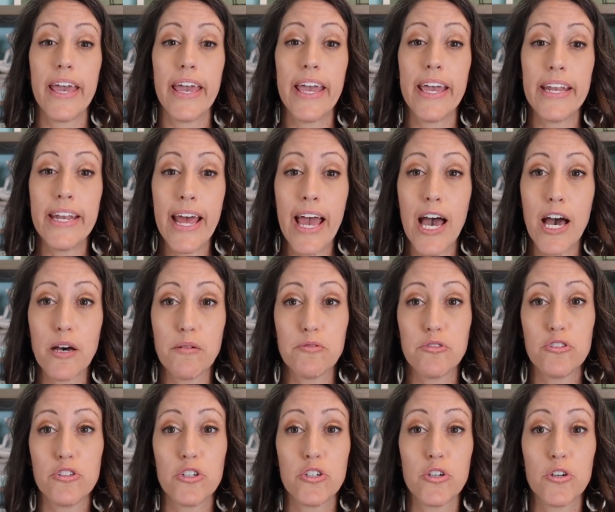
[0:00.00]
It
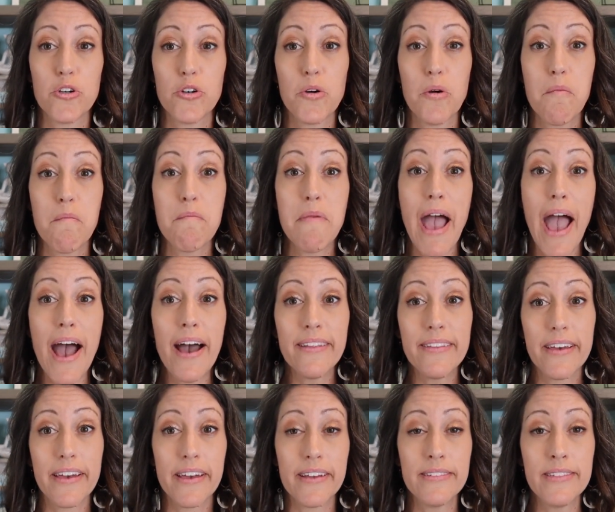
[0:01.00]
helps to
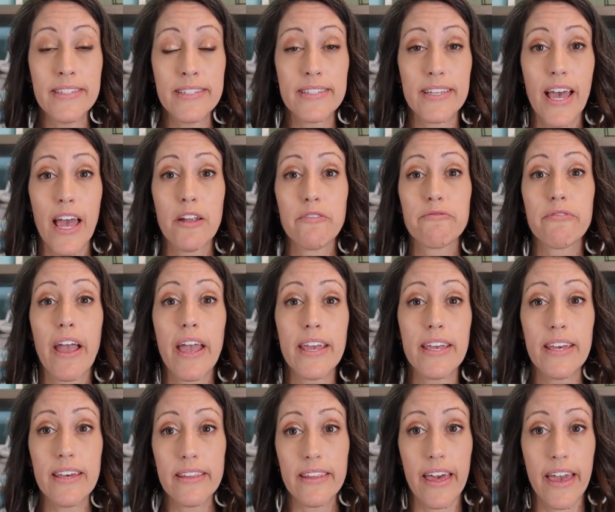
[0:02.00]
balance and
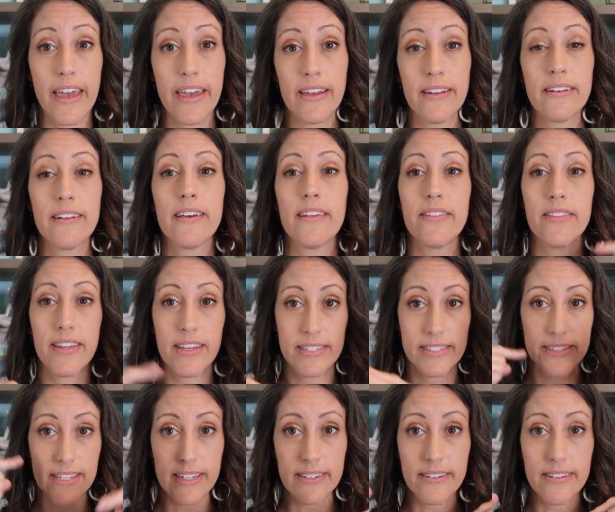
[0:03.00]
regulate the
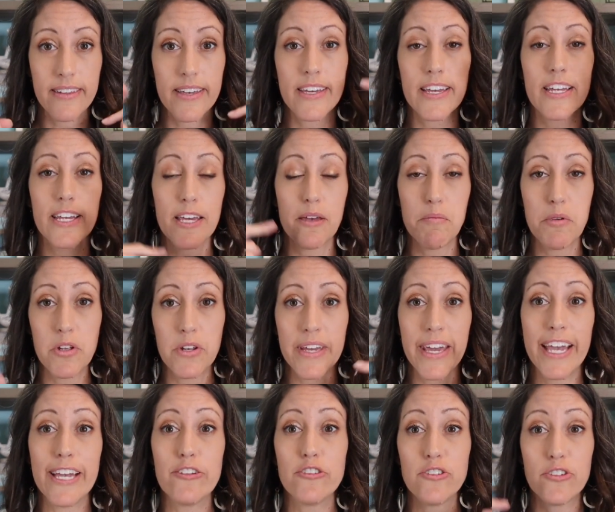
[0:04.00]
signaling and
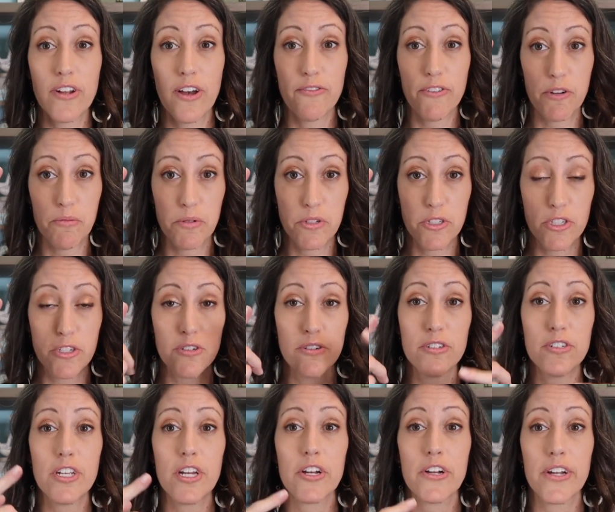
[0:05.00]
communication of your
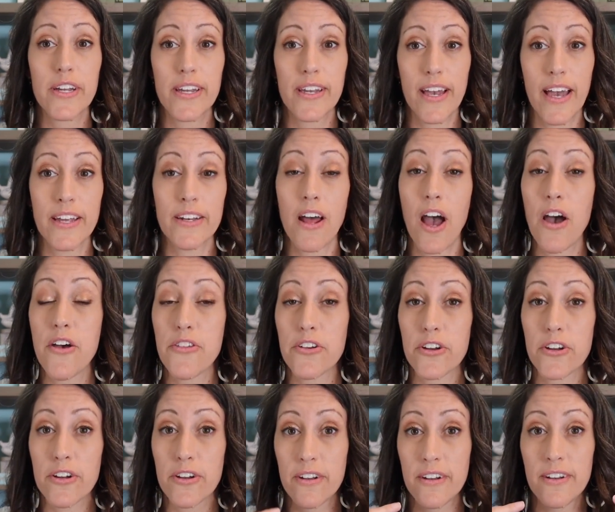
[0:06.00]
pituitary and
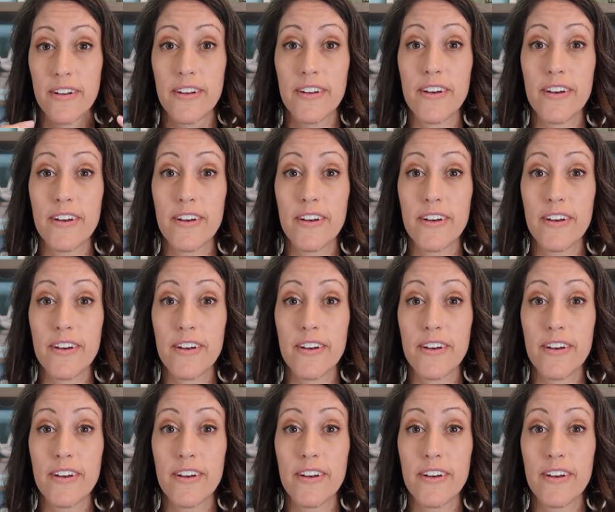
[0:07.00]
other